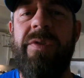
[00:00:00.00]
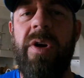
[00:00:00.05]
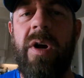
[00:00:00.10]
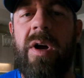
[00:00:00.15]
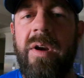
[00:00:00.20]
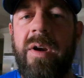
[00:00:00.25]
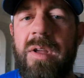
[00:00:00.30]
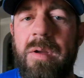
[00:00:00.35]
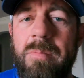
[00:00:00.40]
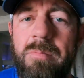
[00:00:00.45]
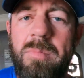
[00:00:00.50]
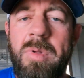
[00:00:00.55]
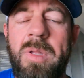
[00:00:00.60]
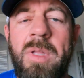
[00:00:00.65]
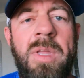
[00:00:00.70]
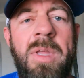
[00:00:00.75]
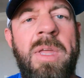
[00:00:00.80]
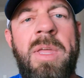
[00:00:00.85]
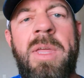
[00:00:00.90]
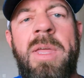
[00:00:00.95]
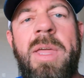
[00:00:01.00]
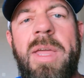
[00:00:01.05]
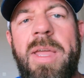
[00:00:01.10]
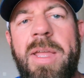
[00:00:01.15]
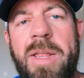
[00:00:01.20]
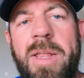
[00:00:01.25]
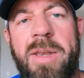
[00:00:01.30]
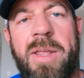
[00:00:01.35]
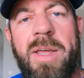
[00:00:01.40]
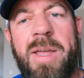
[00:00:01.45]
taught him,
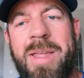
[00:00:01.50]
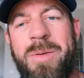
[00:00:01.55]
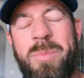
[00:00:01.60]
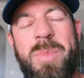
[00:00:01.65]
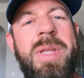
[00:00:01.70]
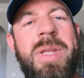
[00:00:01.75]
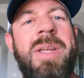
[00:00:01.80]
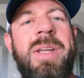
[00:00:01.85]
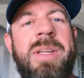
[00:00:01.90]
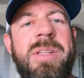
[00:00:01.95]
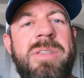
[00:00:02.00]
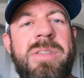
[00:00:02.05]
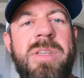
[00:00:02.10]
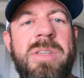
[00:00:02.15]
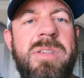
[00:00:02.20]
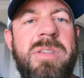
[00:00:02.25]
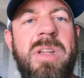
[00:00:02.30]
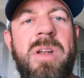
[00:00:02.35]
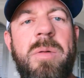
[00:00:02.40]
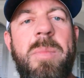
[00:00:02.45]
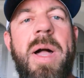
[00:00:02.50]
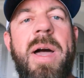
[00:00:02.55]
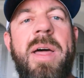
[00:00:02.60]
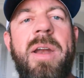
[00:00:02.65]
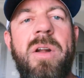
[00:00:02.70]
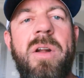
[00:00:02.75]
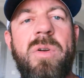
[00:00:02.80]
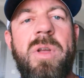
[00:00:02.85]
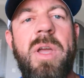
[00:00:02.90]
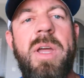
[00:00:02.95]
and being consistent about
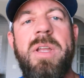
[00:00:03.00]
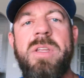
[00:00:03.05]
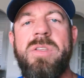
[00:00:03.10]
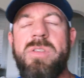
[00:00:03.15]
it, okay?